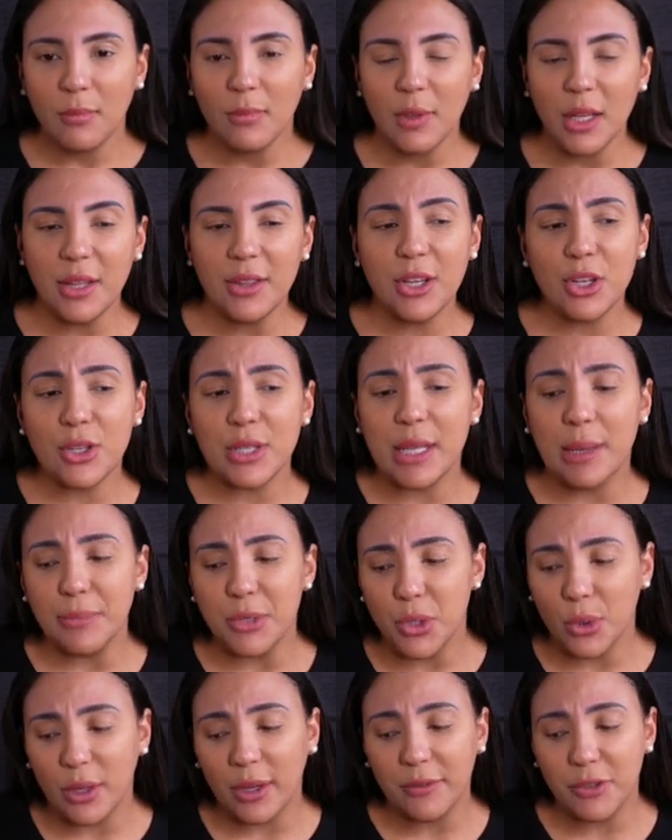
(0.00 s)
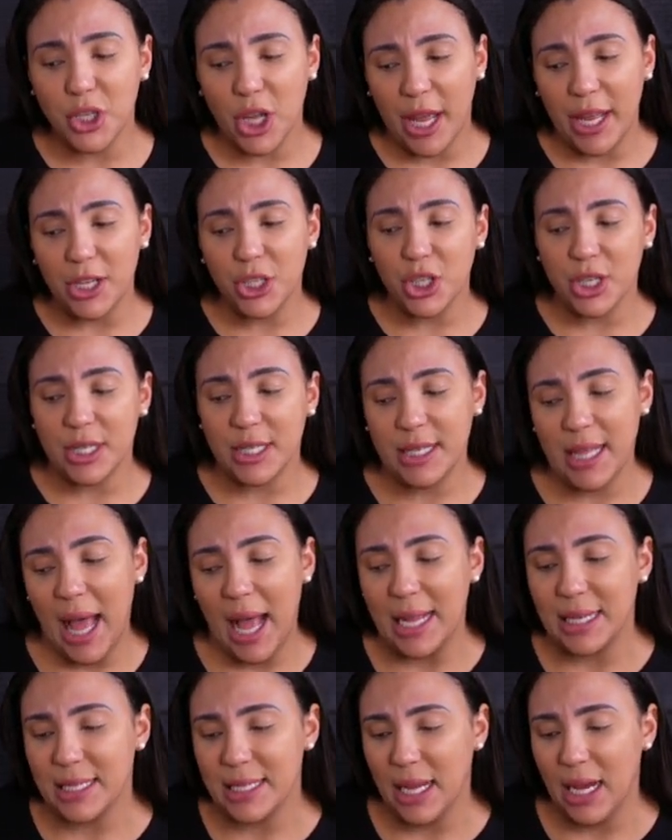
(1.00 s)
there's some sort of changes
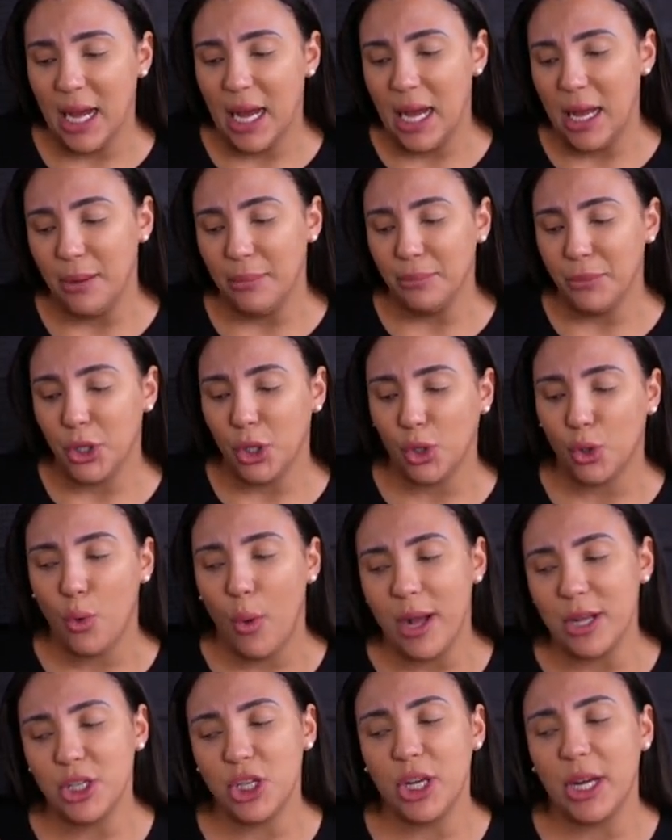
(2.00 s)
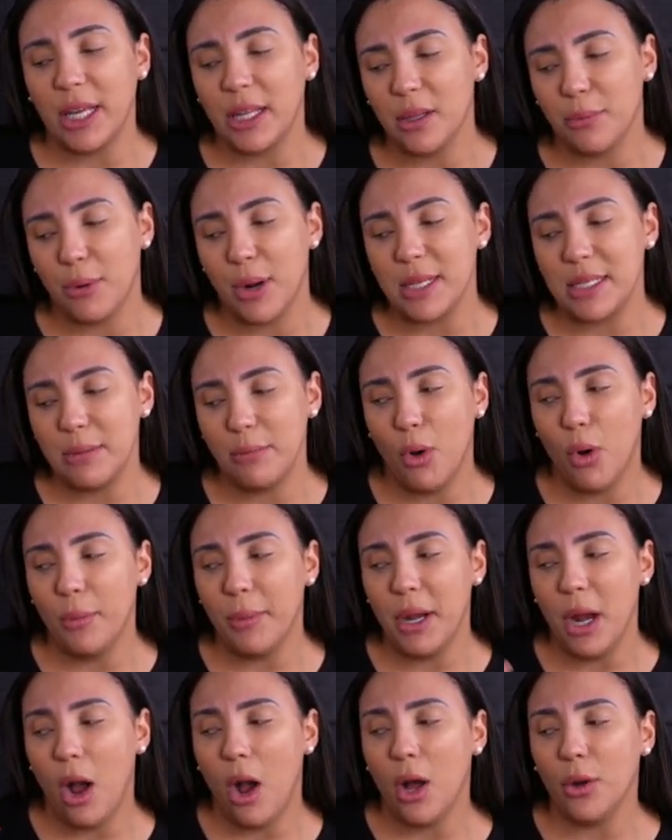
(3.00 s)
that you're questioning in the present
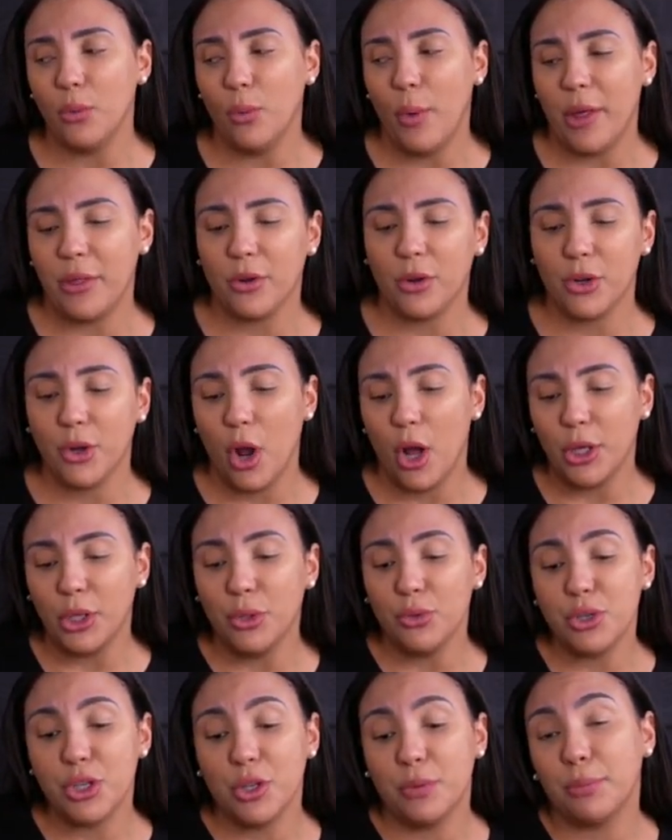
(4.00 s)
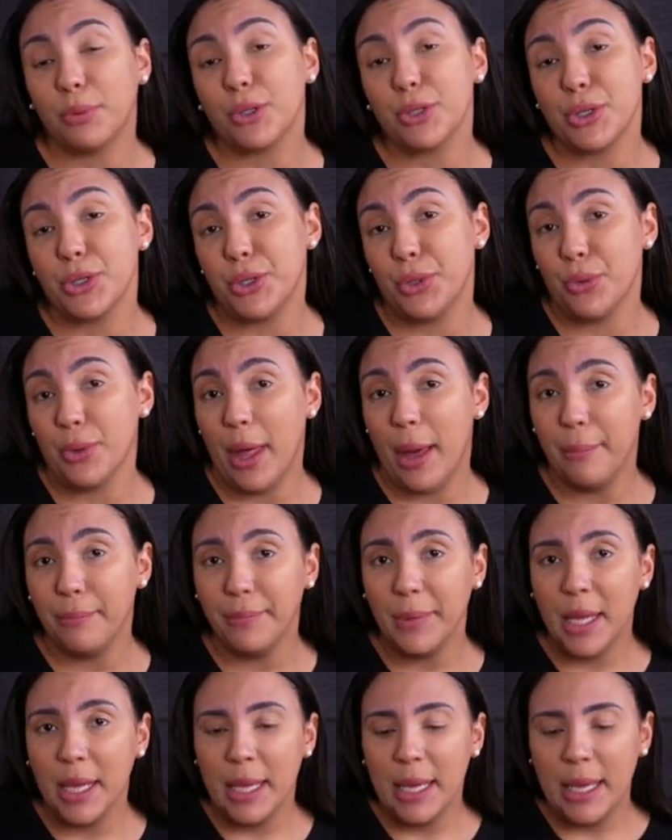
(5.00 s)
moment on whether or not you should pursue
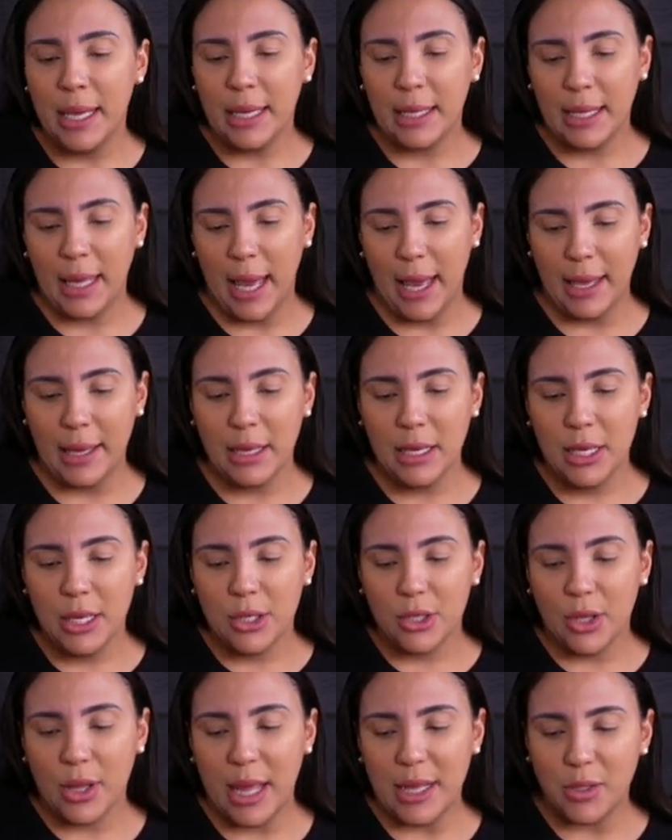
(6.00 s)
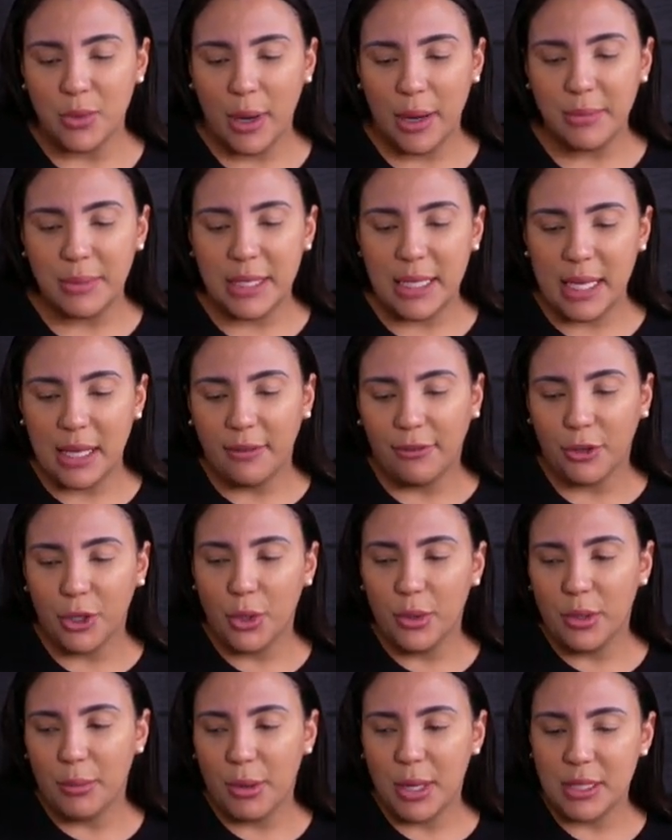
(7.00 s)
them. Okay, so that's what I'm seeing for
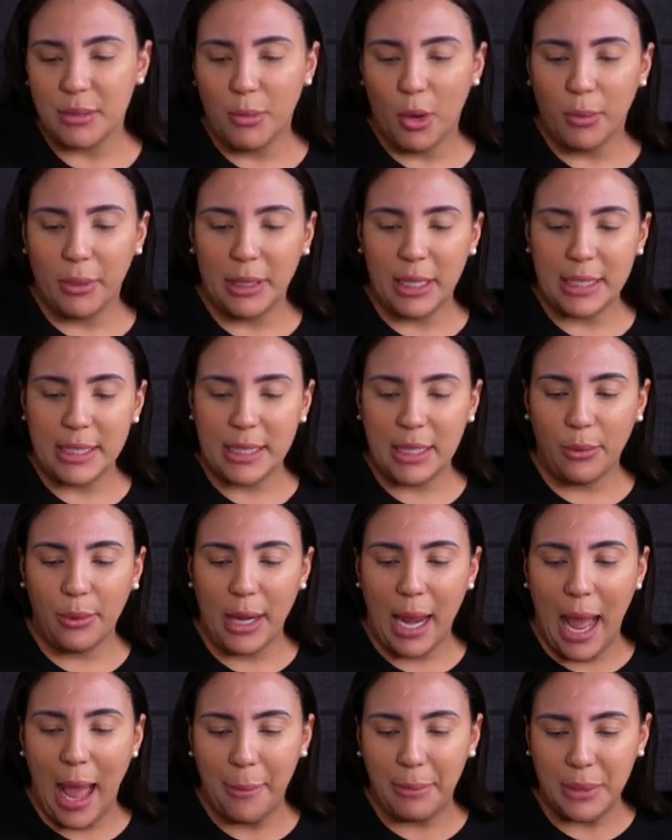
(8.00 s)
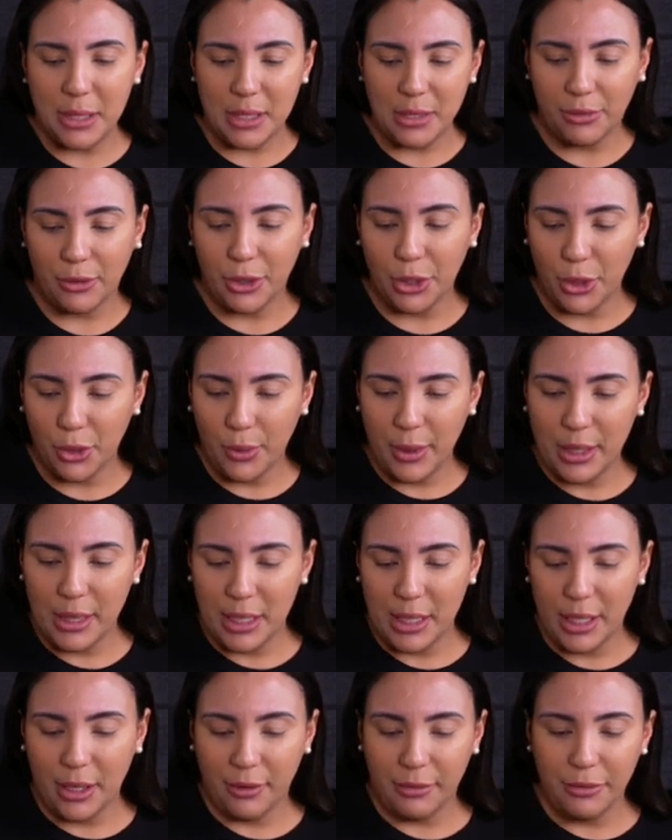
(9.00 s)
you in the present moment. Let's see what happens for you in
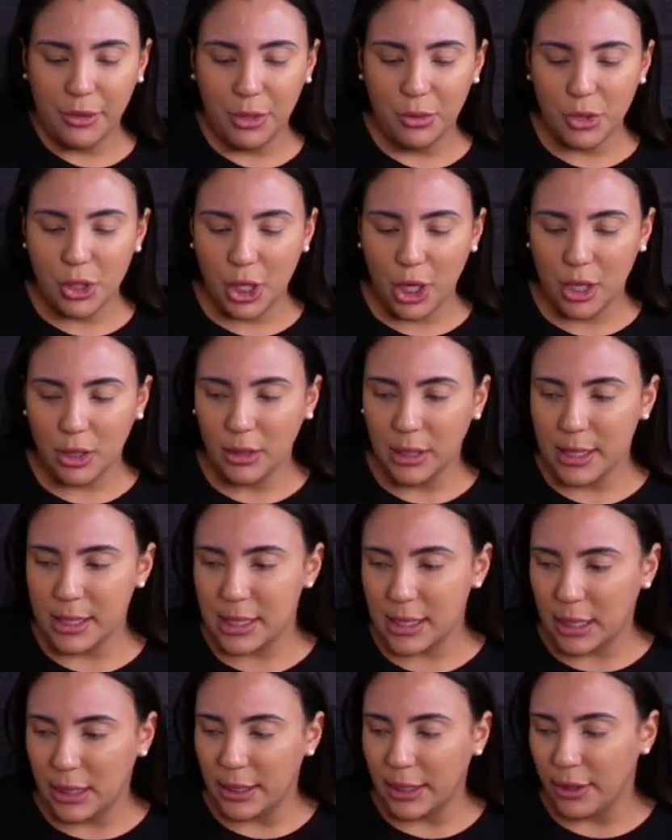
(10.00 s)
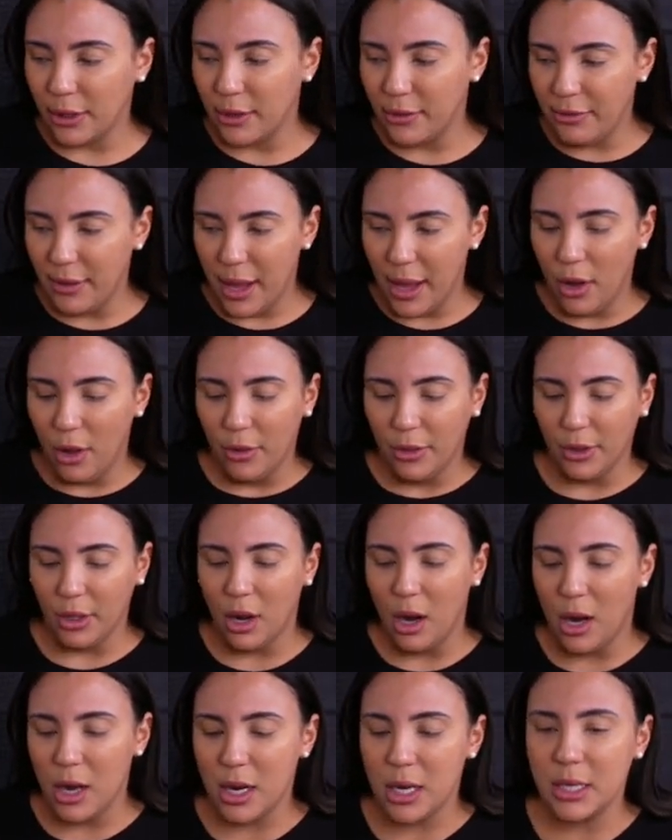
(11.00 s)
the near future. Let's clarify all the
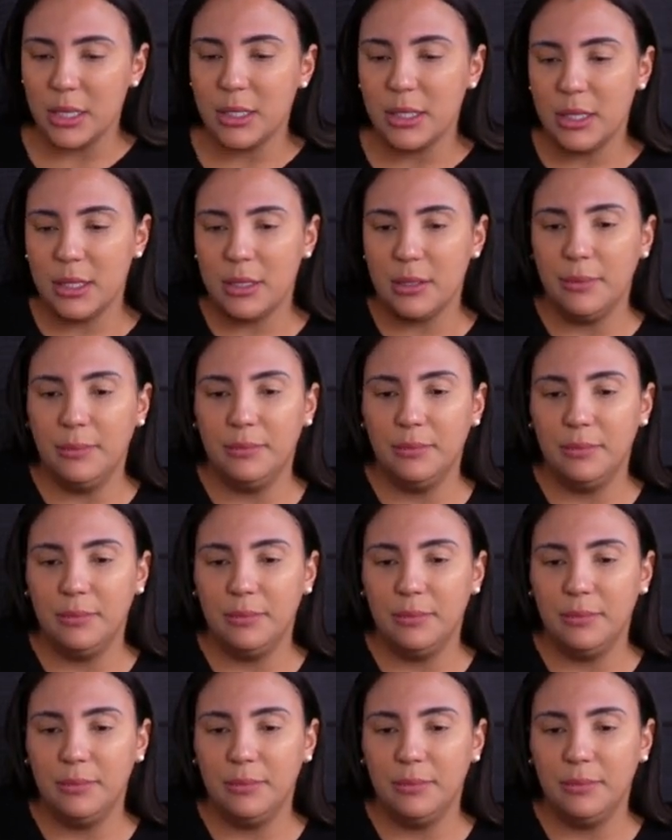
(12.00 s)
cards.